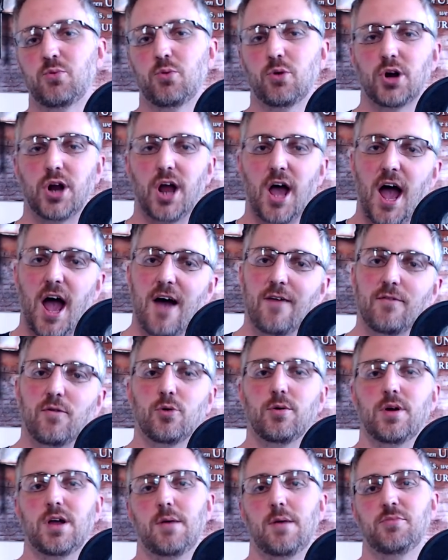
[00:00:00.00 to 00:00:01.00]
where in
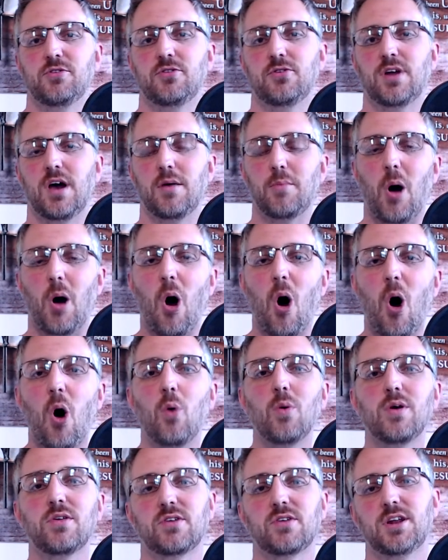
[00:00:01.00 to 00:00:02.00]
every episode I'm
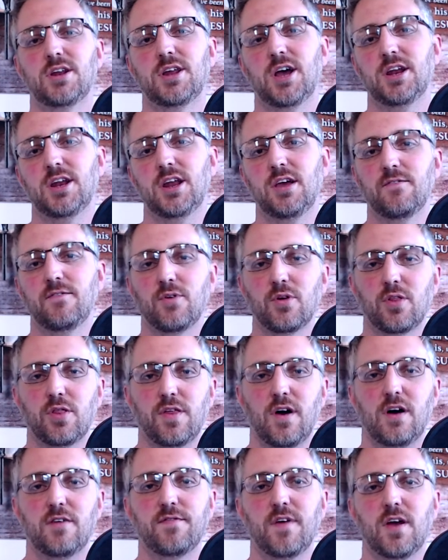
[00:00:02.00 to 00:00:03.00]
always contending for
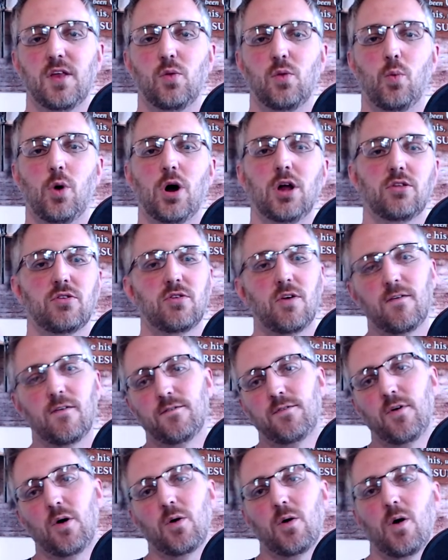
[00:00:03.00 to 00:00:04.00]
the faith once
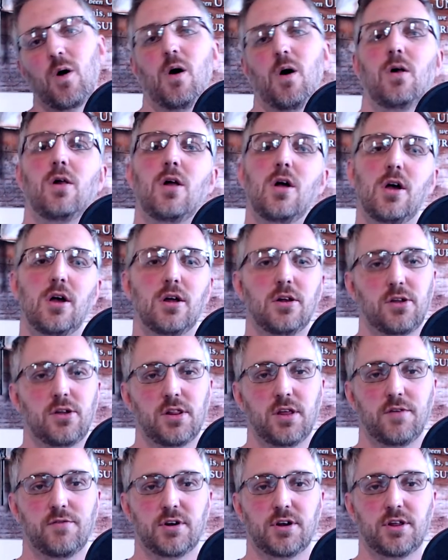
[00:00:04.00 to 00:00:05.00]
for all
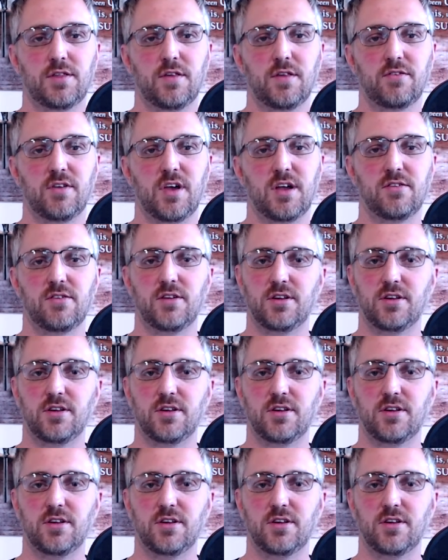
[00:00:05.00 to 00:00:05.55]
delivered to the saints.